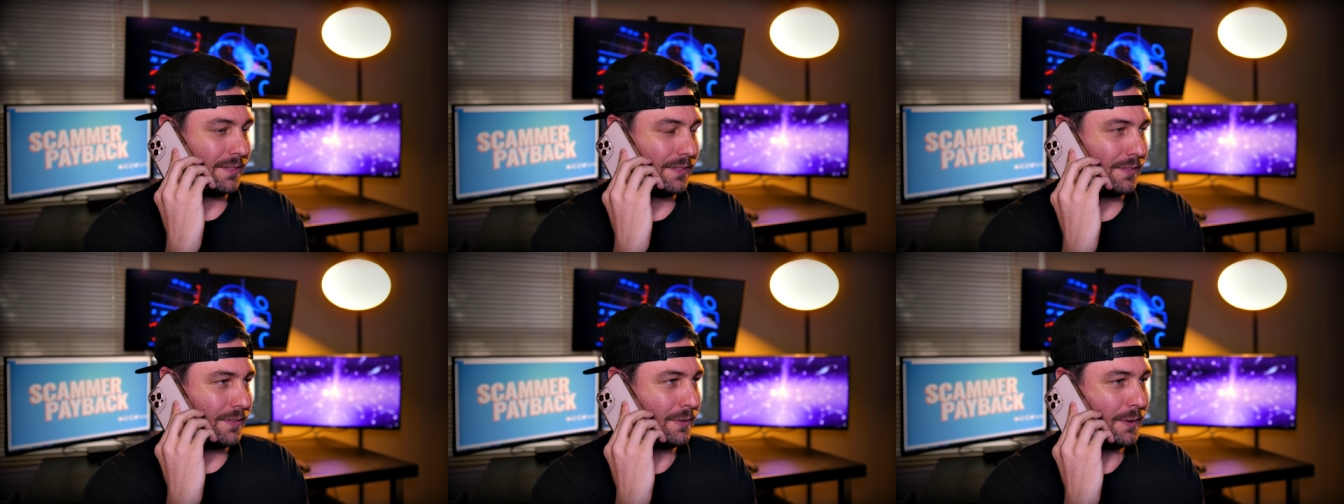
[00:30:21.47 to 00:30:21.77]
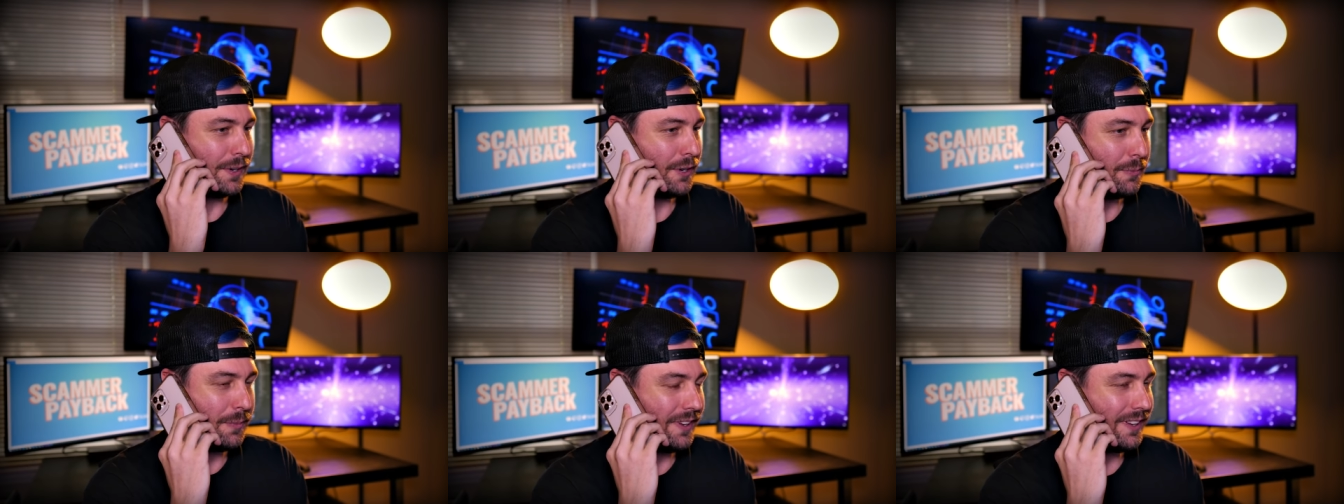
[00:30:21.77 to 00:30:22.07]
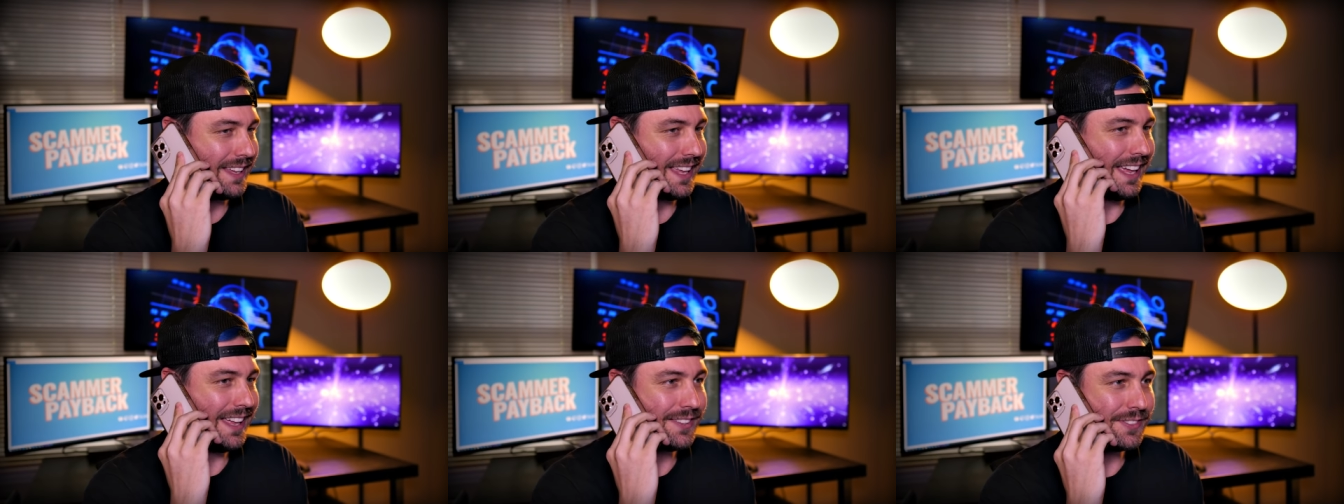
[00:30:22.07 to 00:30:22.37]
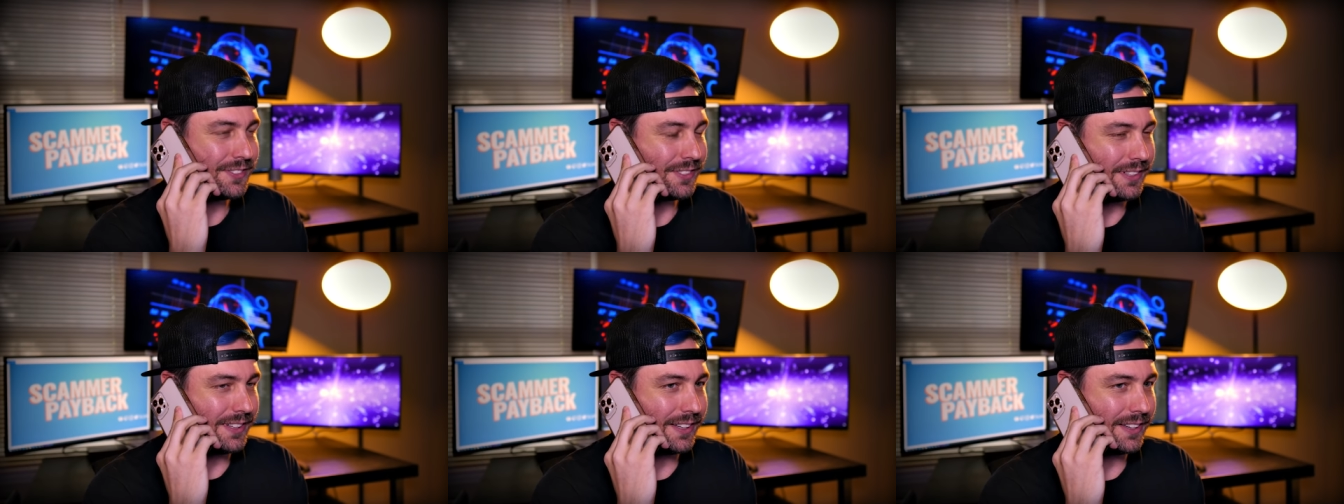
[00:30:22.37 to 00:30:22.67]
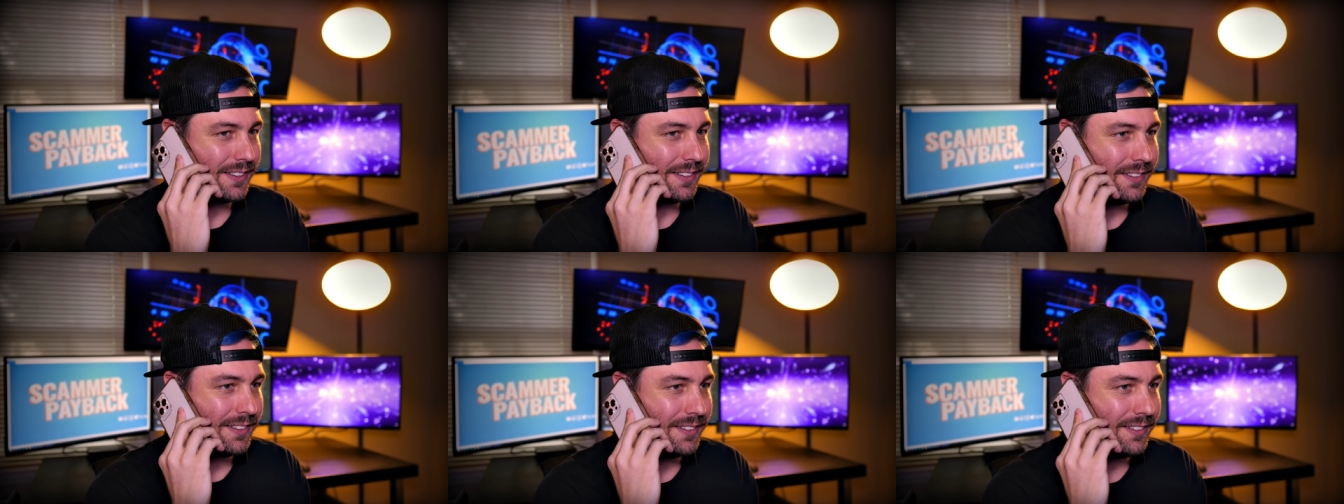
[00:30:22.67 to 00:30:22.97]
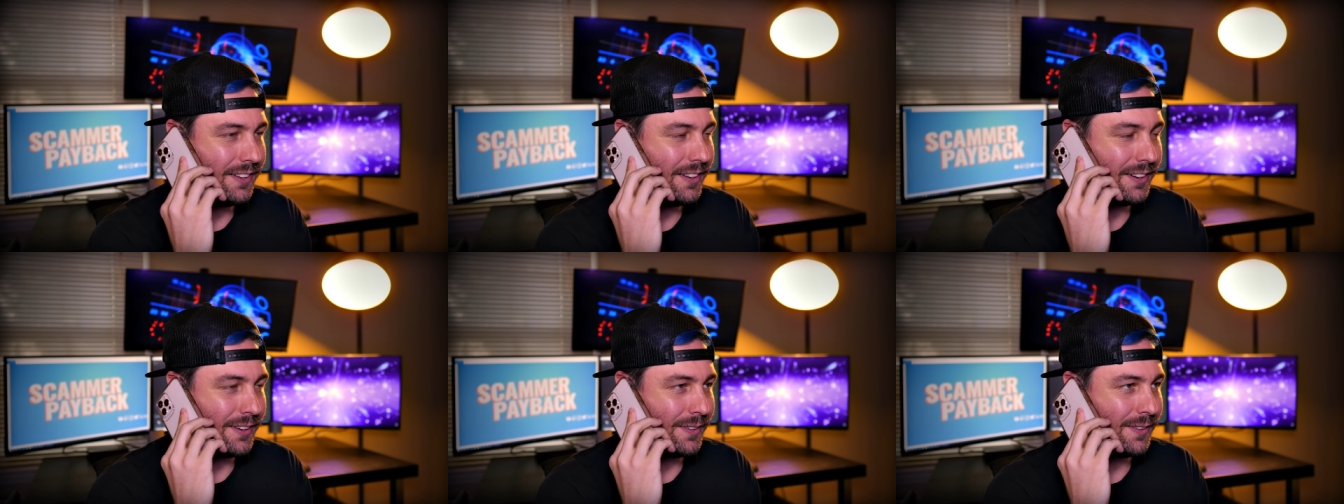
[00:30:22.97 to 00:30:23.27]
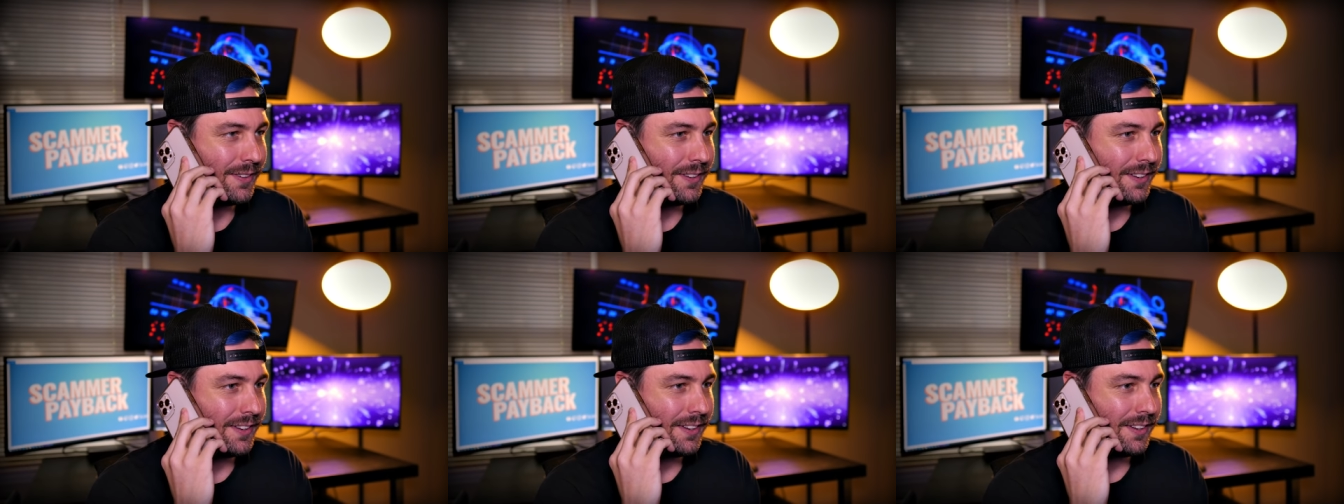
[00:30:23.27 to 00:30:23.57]
What do you mean canceling?
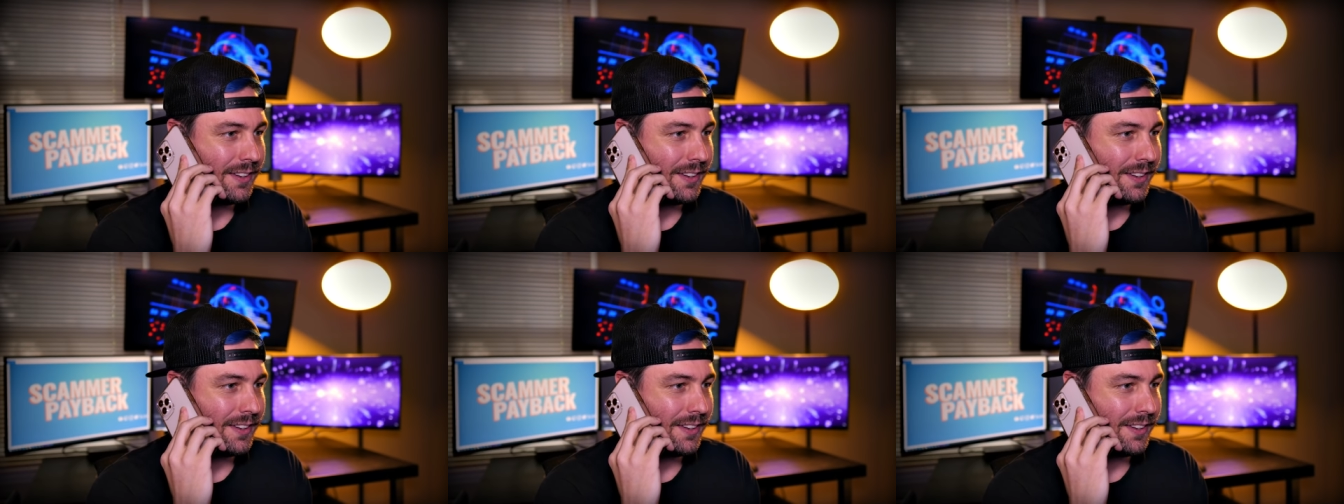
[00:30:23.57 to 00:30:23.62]
No.